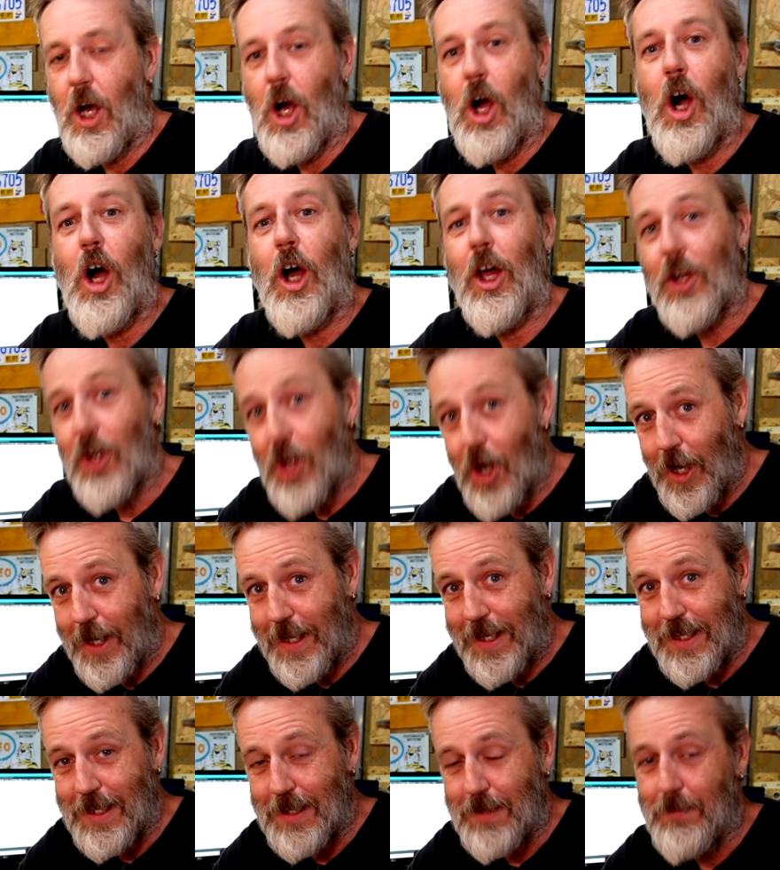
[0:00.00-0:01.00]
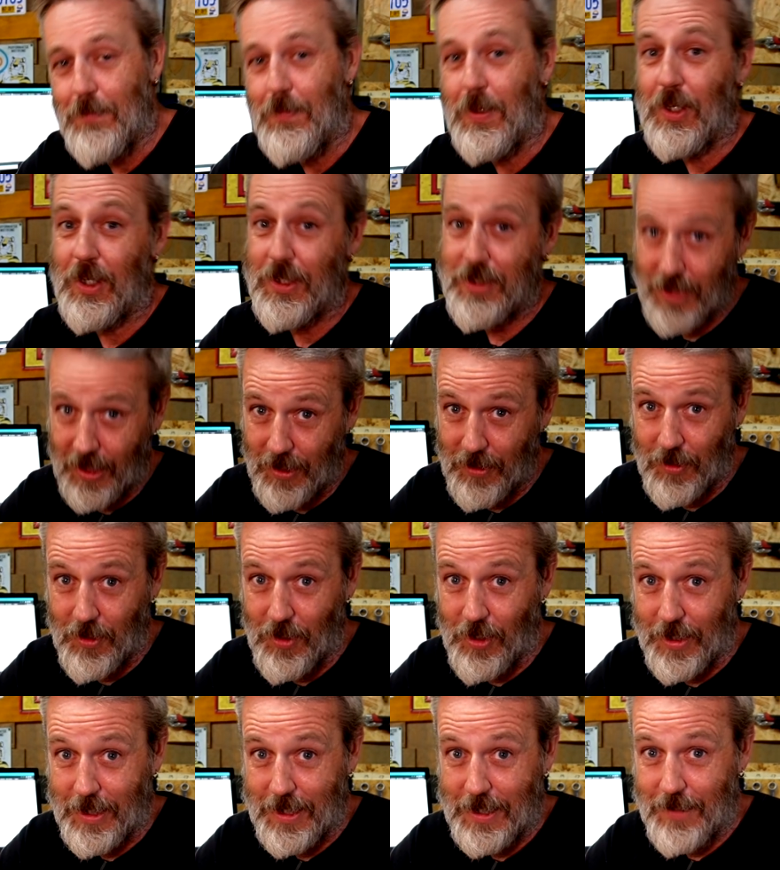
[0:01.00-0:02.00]
I like it, but I don't
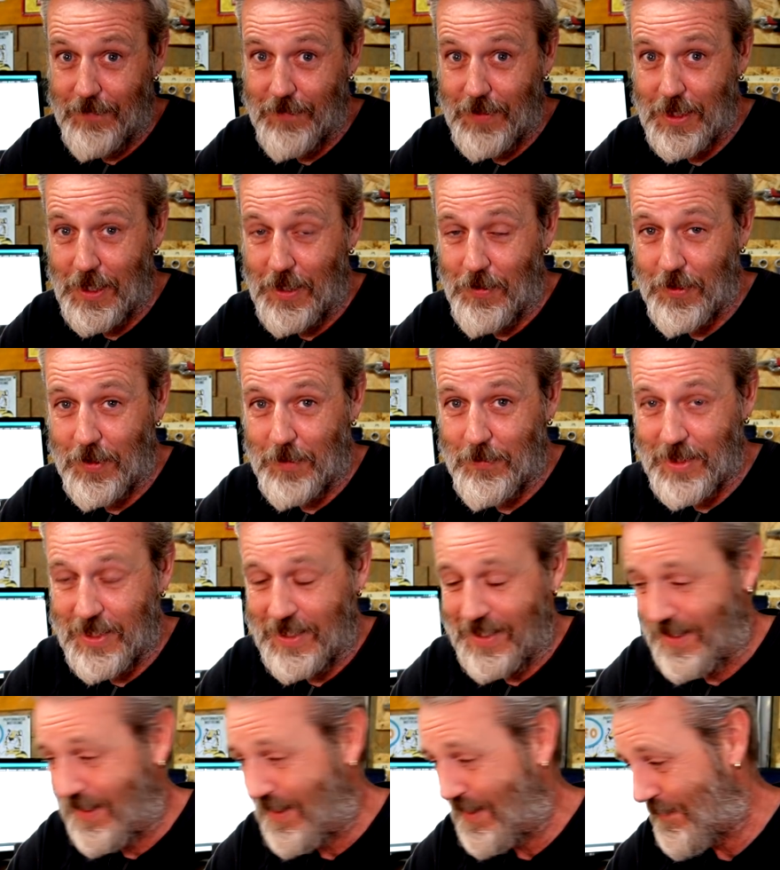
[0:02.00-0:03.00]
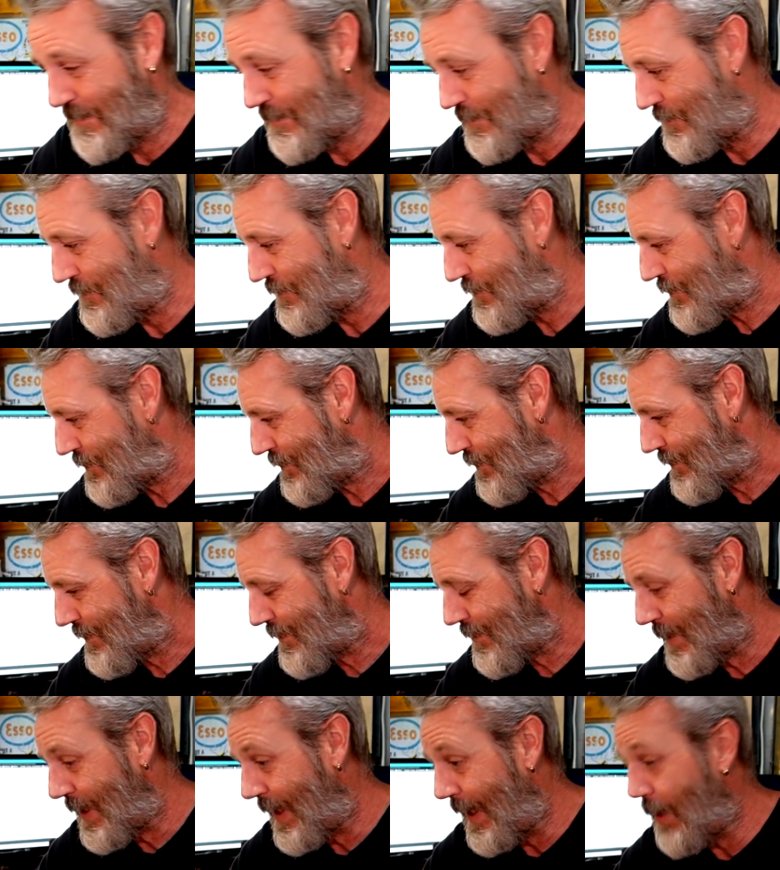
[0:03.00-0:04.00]
like it, if you know what I mean.
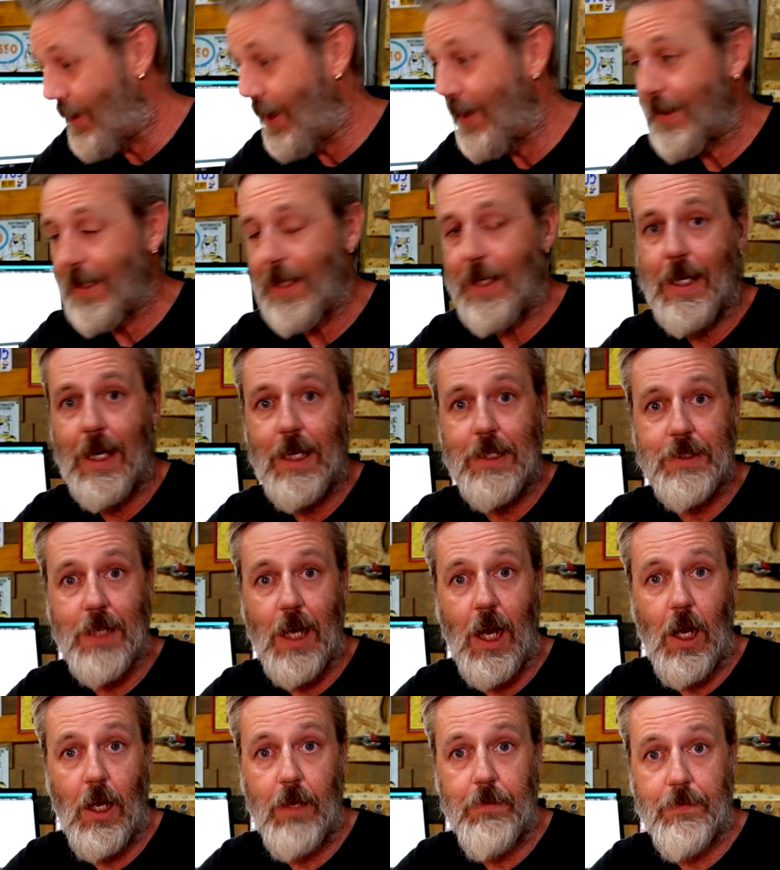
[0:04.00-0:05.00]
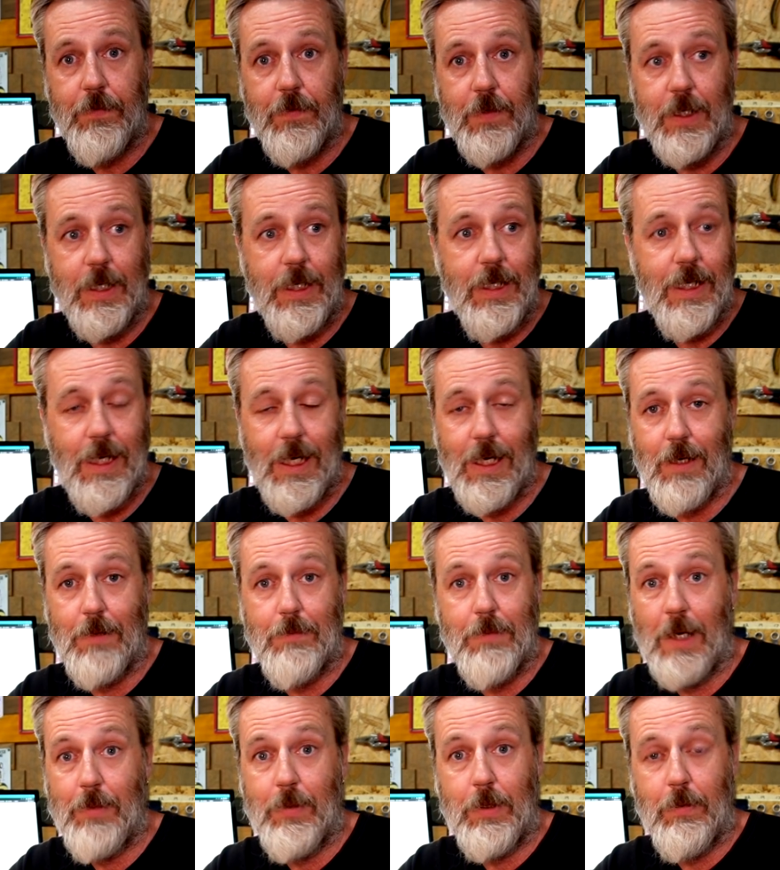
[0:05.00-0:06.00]
Anyway, there you go. So hopefully,
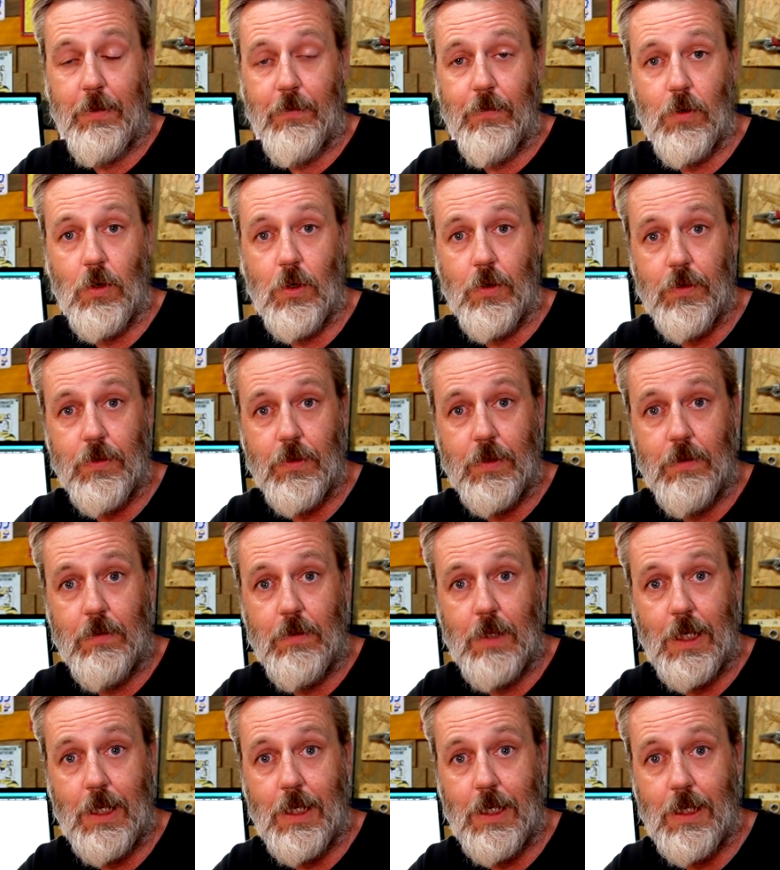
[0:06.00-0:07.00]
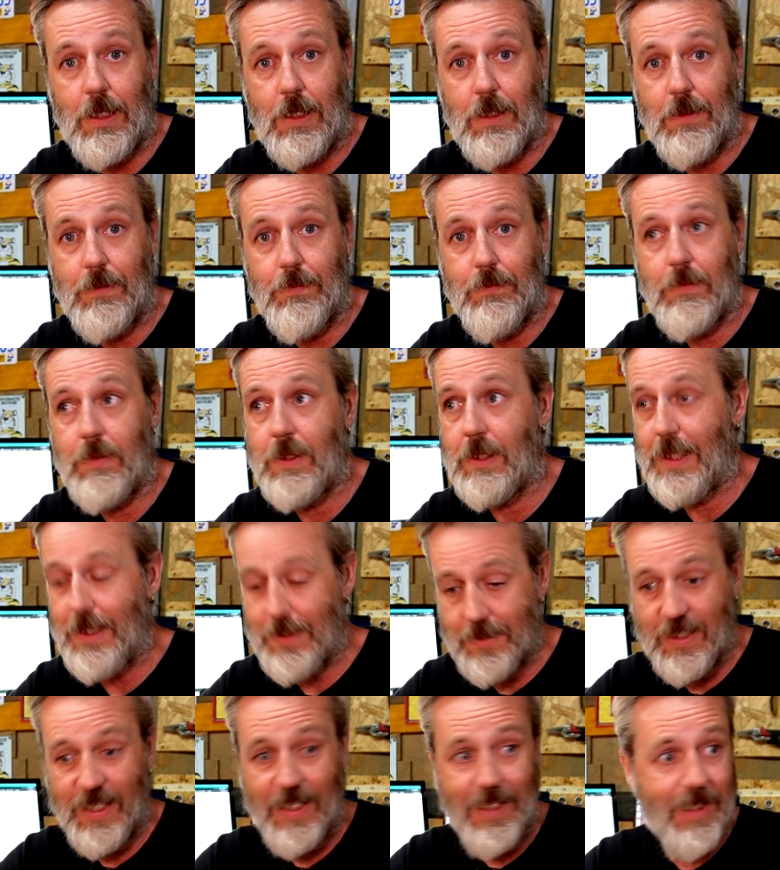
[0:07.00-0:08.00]
maybe before
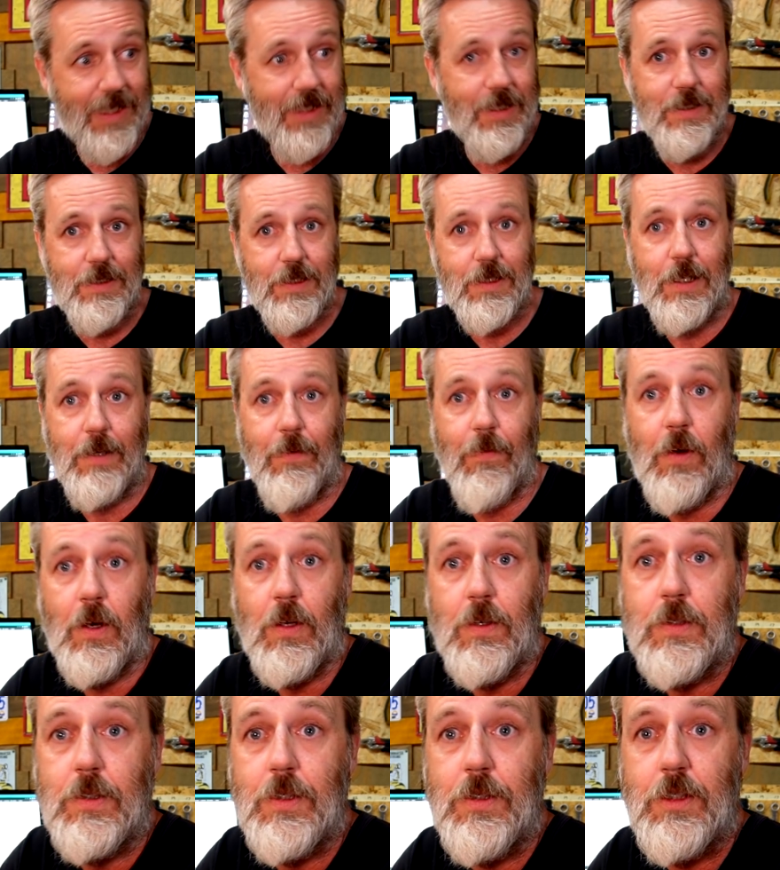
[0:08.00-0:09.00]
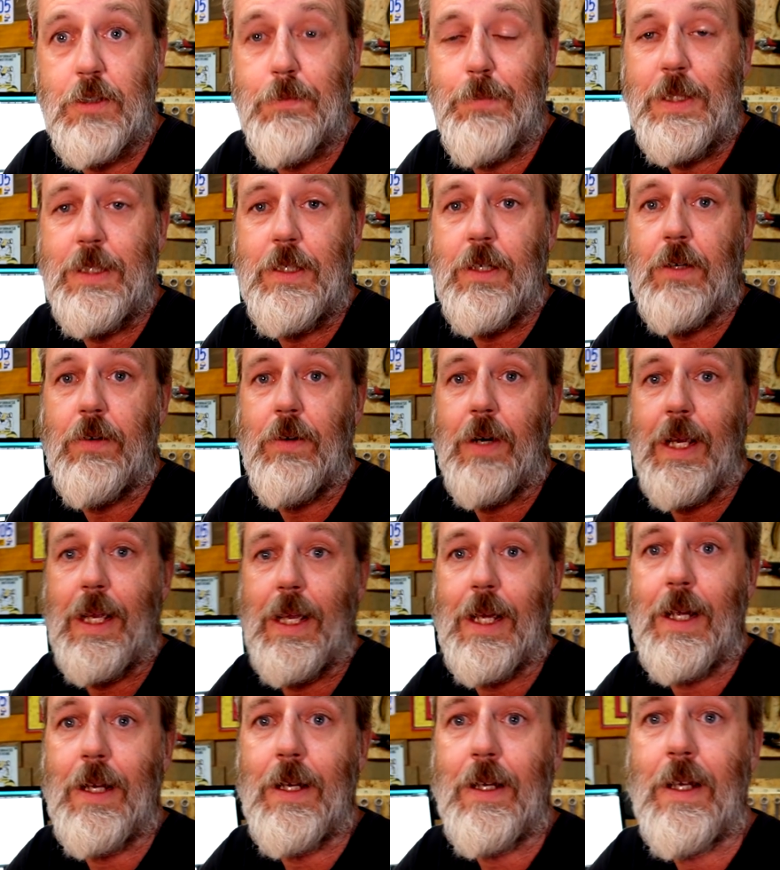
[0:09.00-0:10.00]
this is, if I just spin you
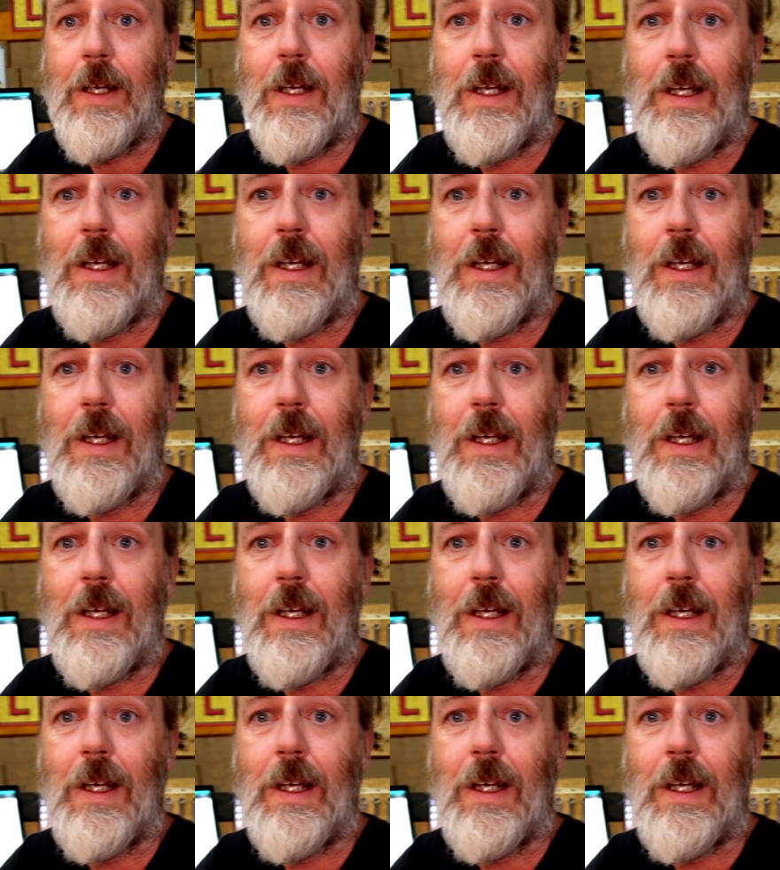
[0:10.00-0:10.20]
around,